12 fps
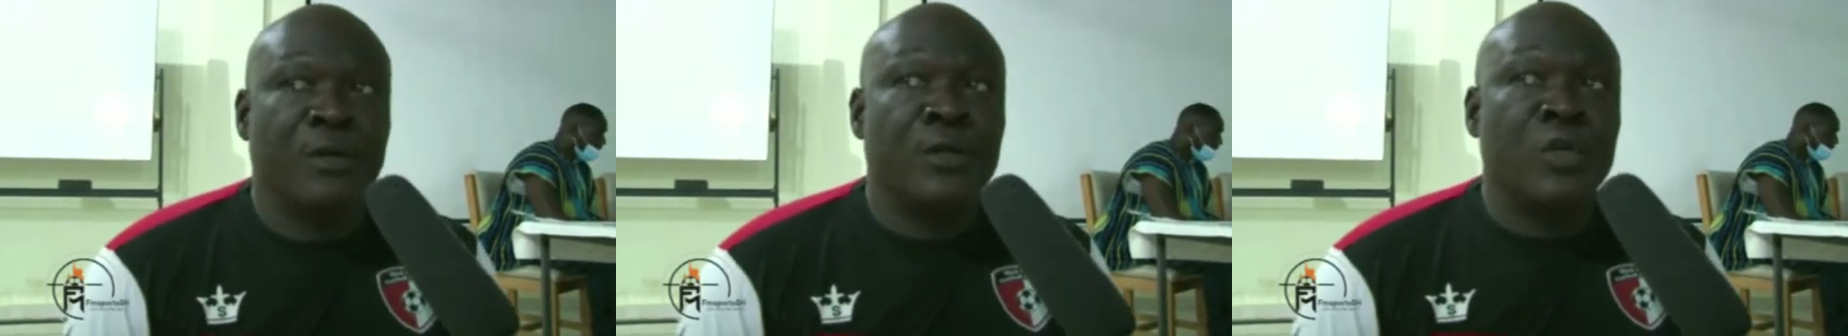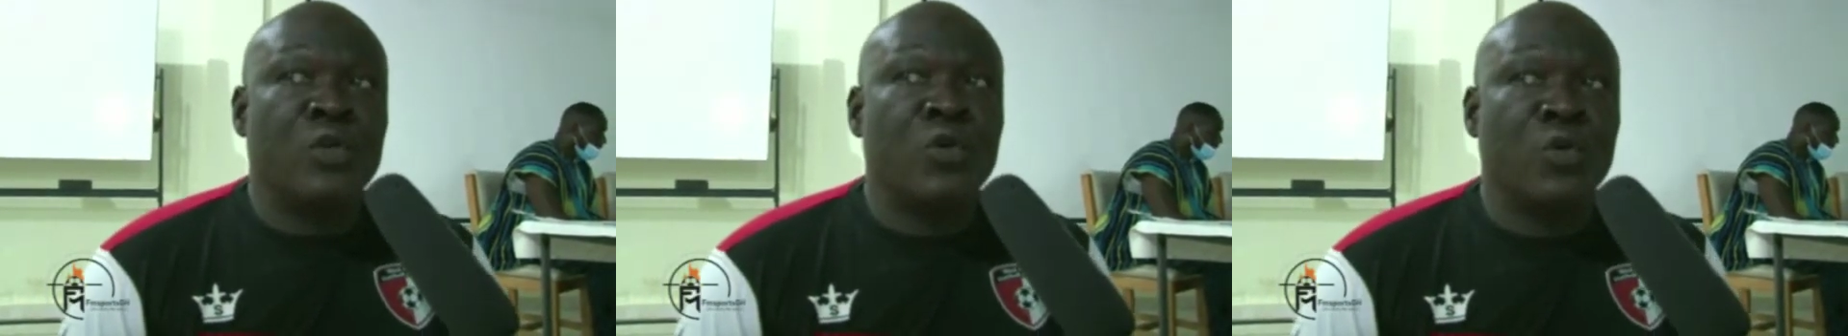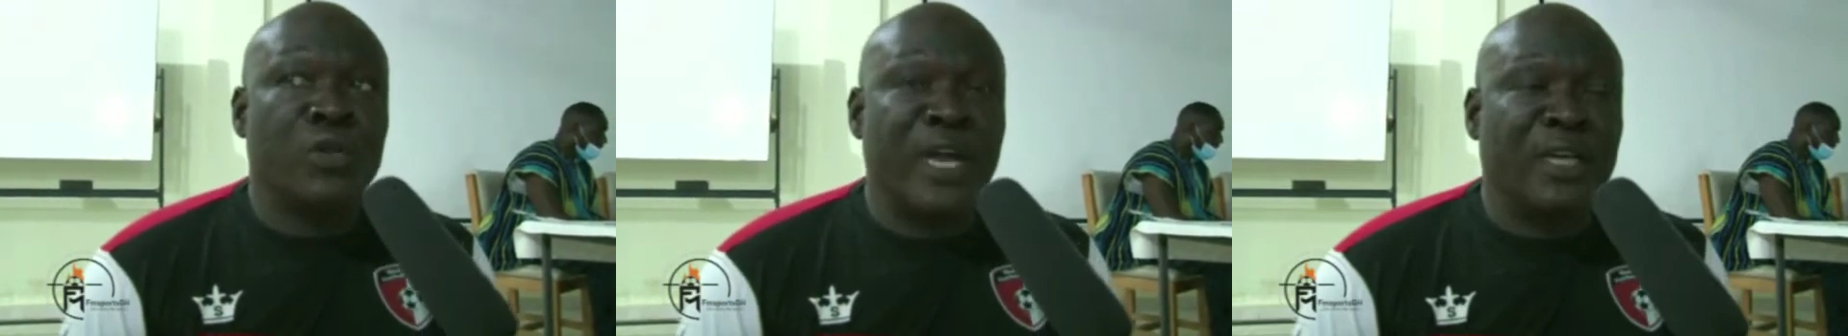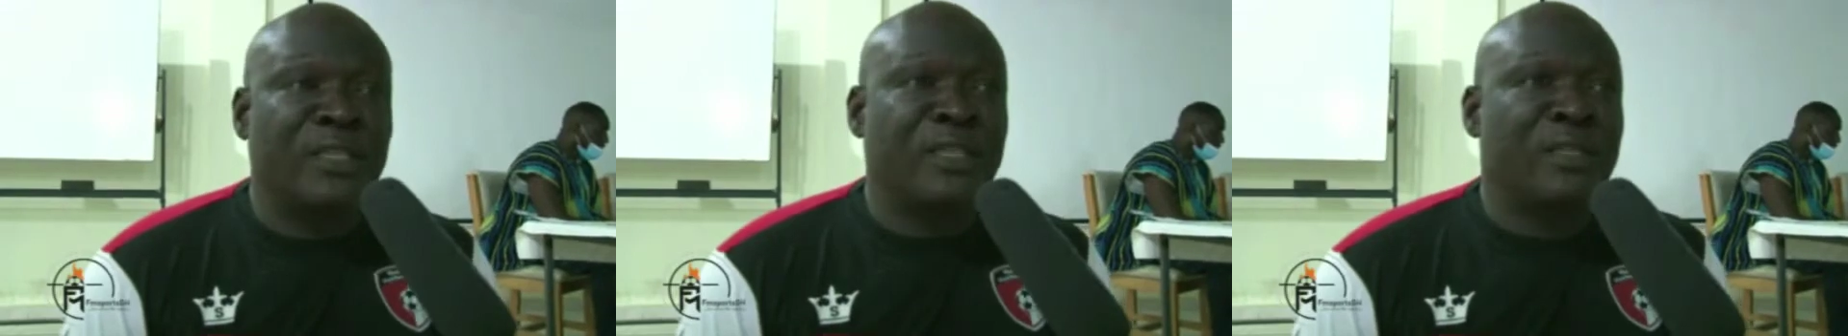This shows
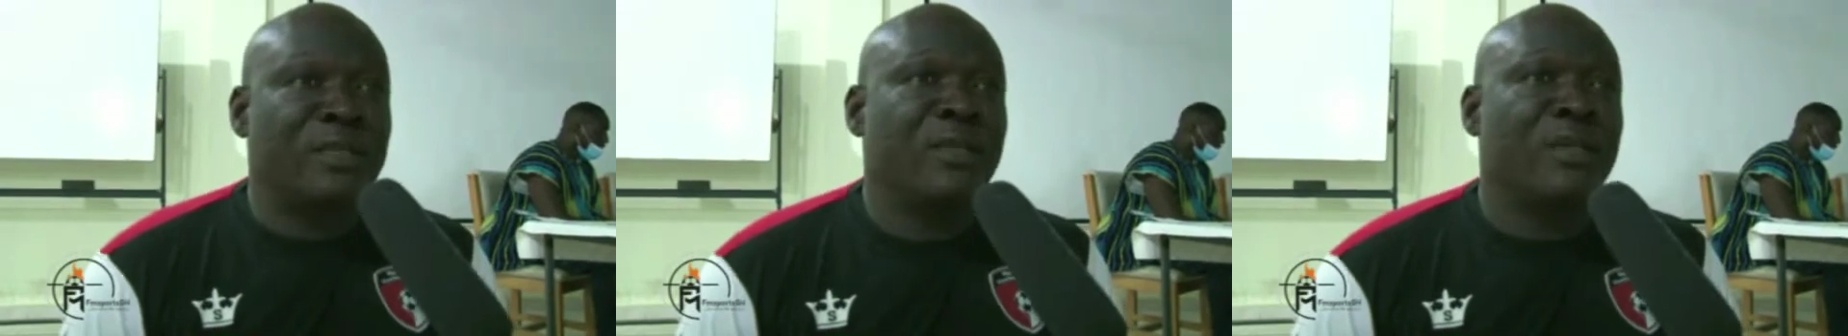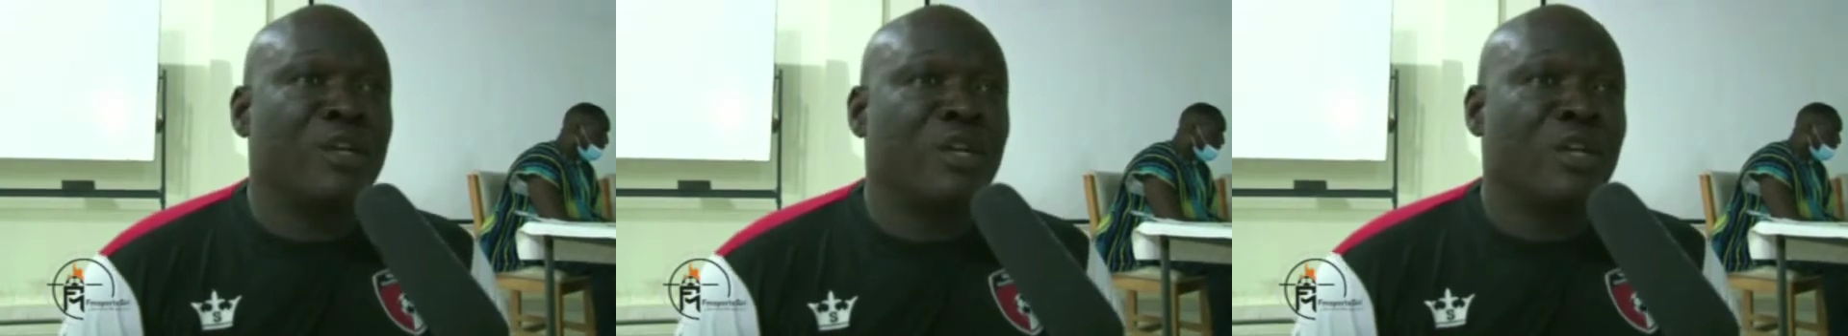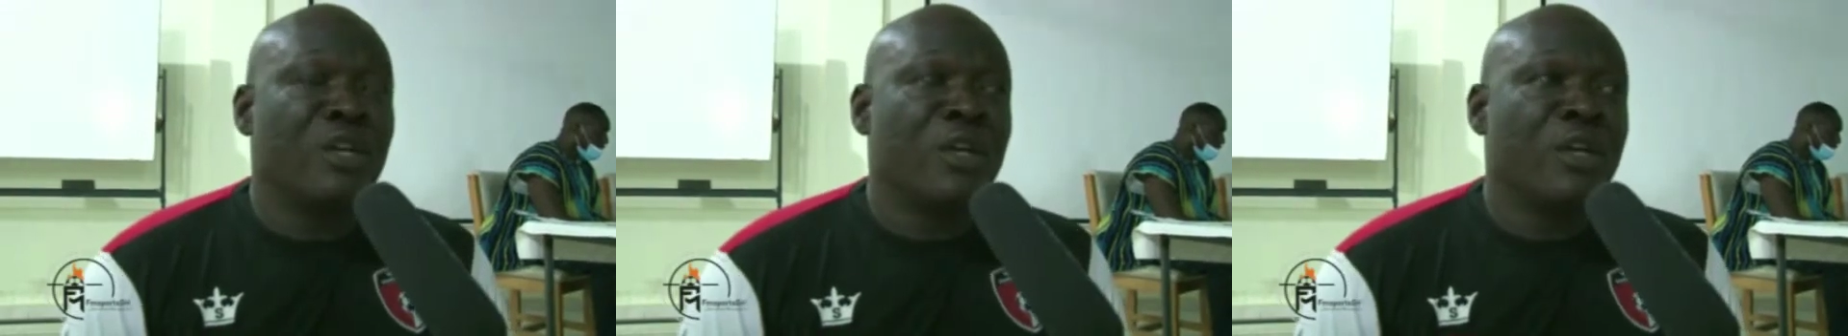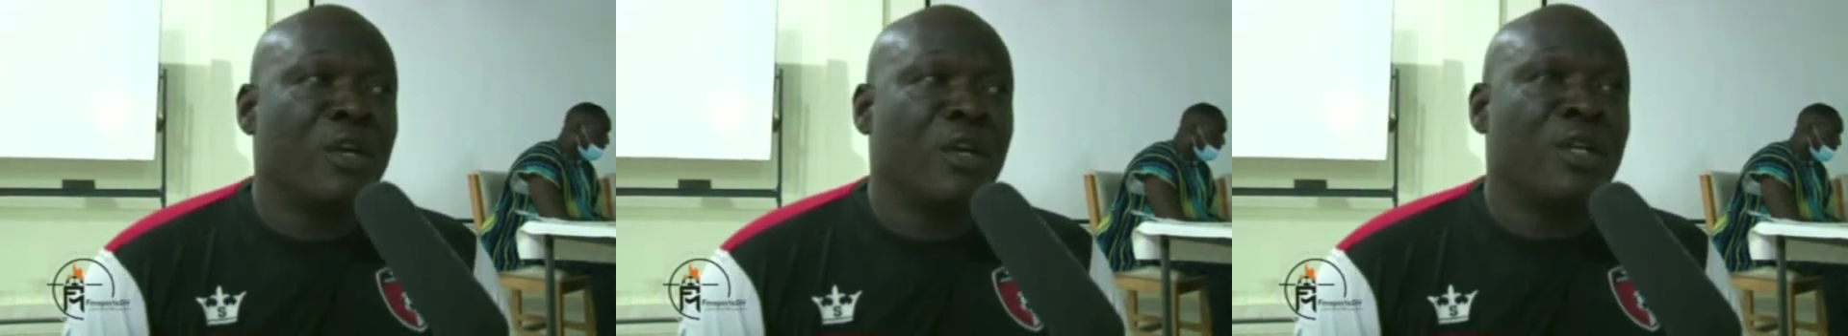that
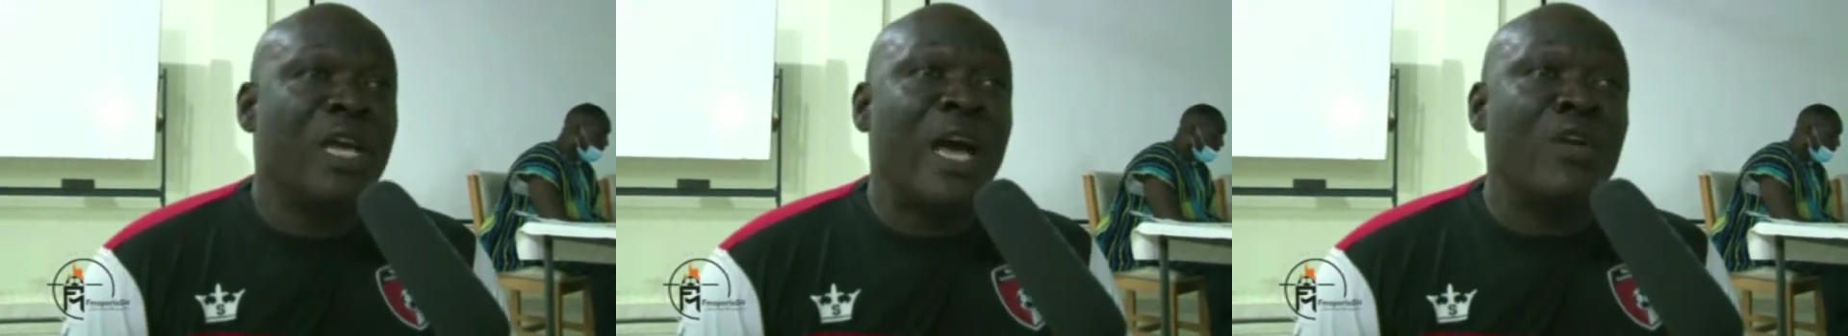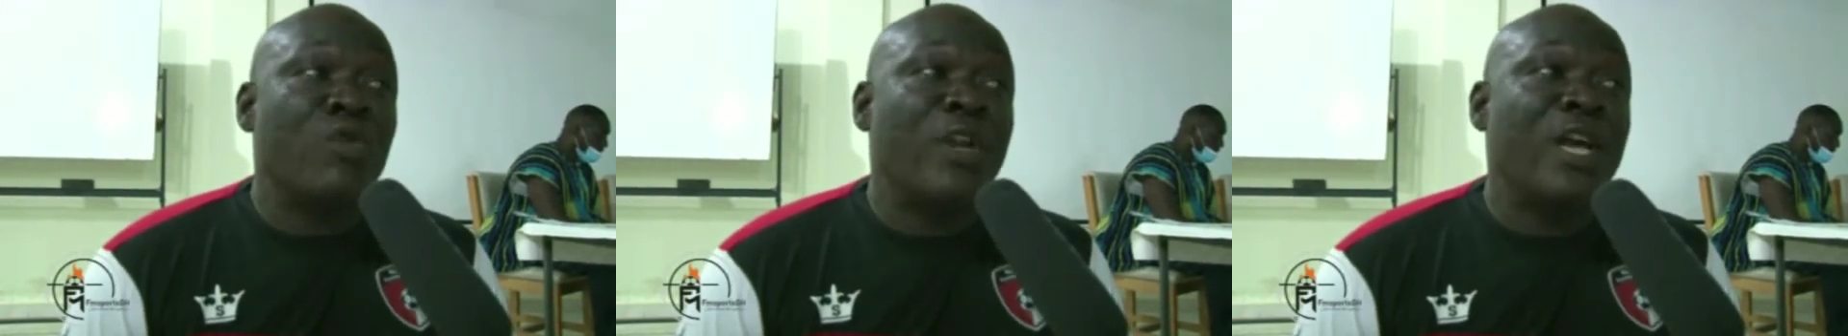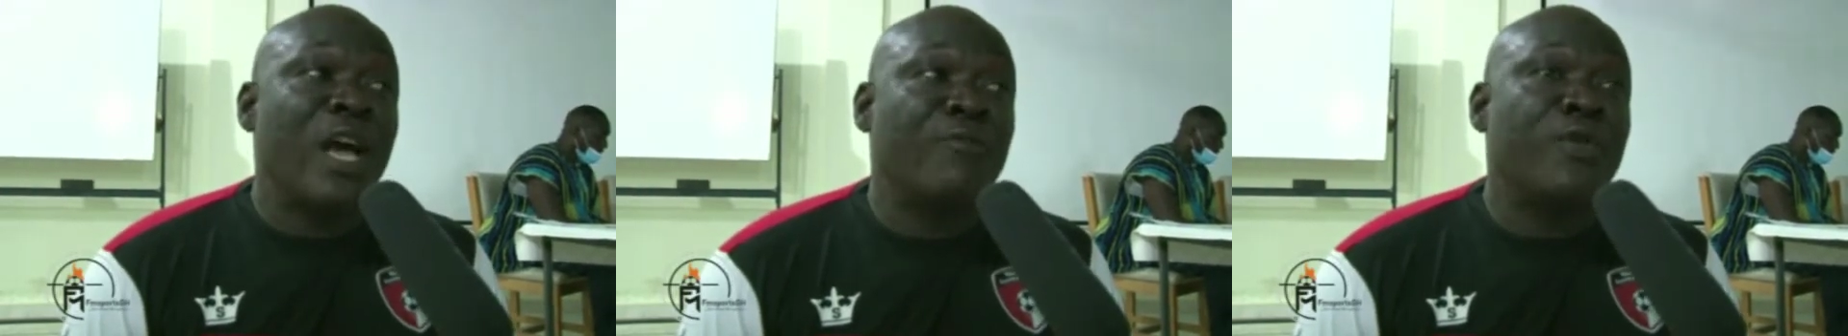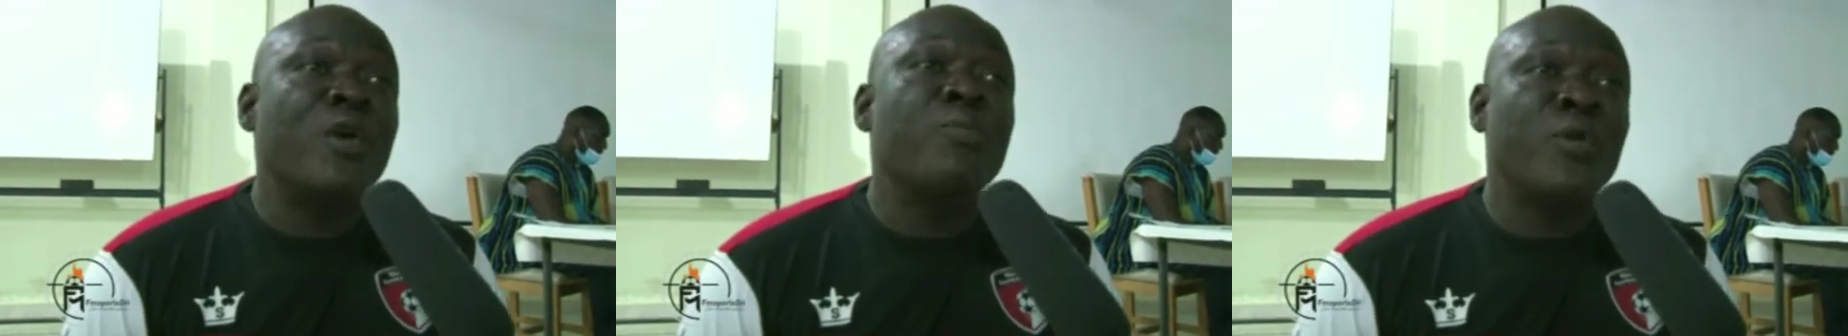they actually have
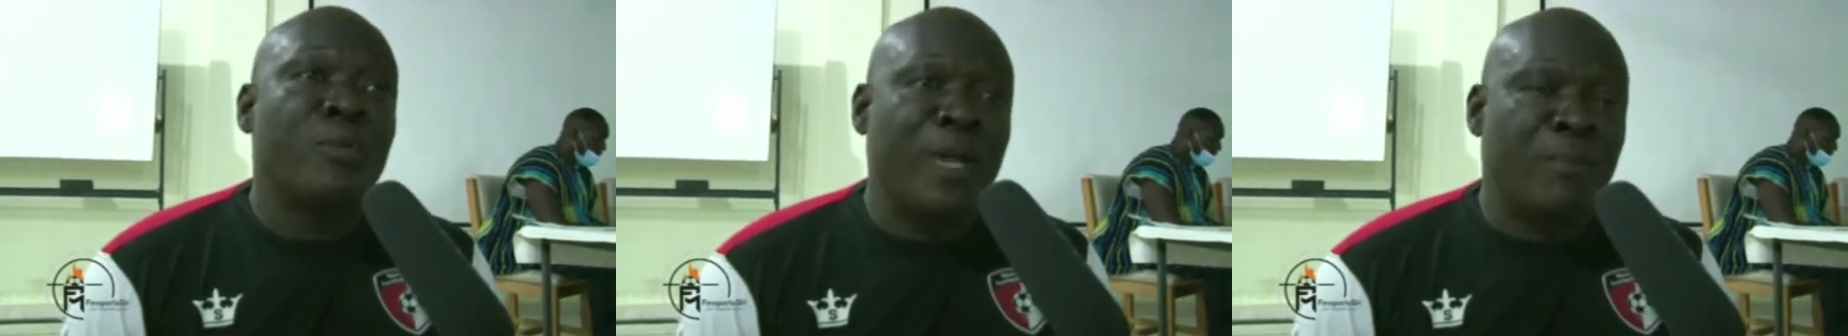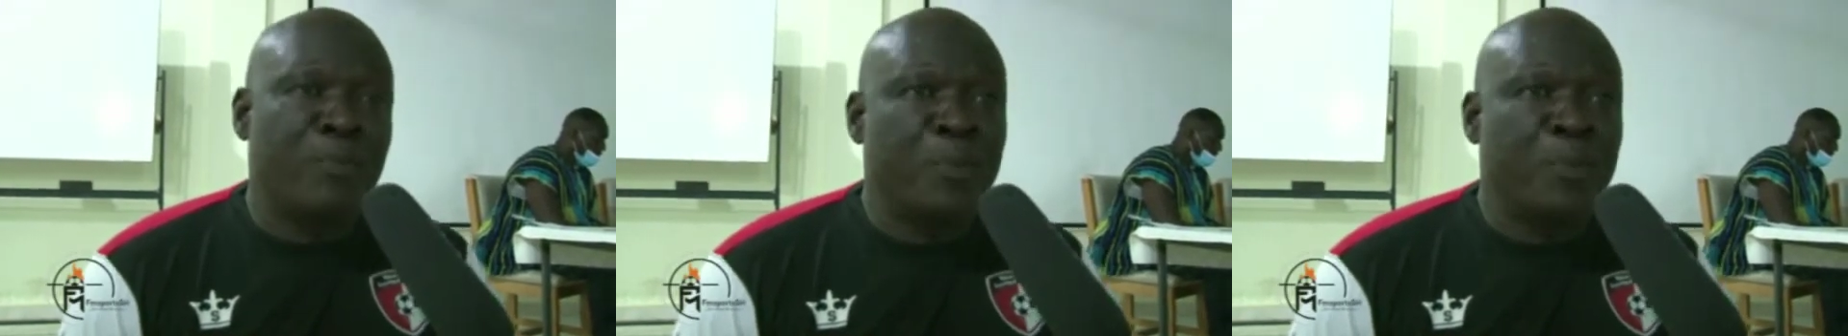a problem.